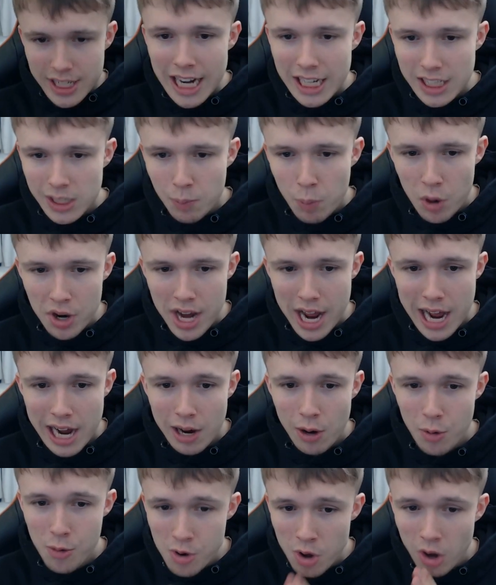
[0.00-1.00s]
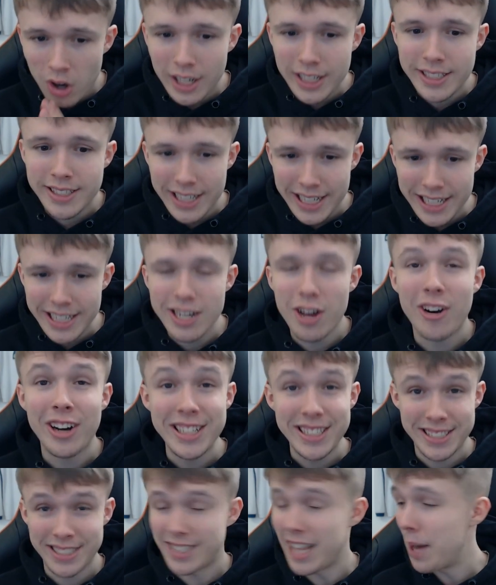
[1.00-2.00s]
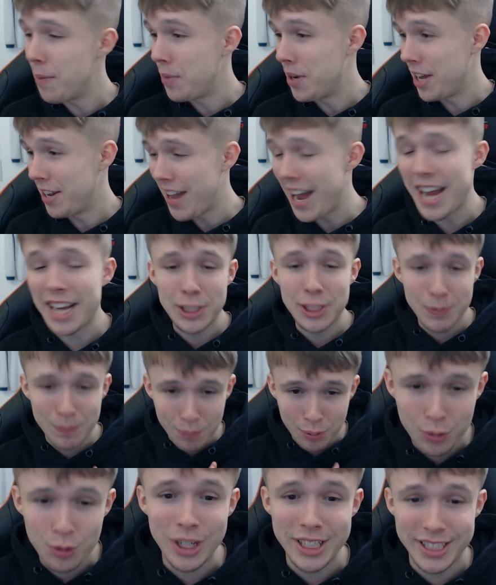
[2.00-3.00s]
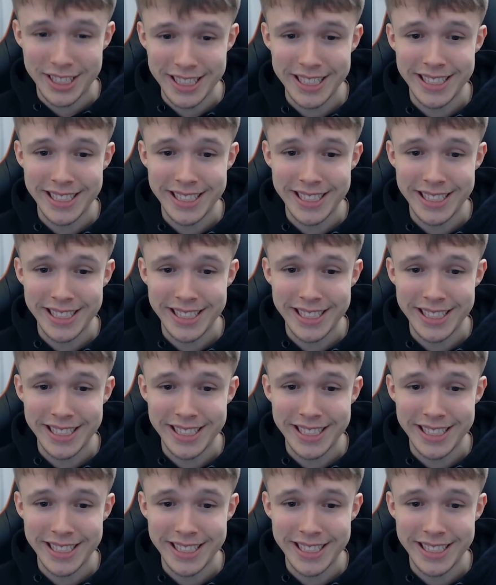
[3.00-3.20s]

had to point that out. 99 stamina. That is pretty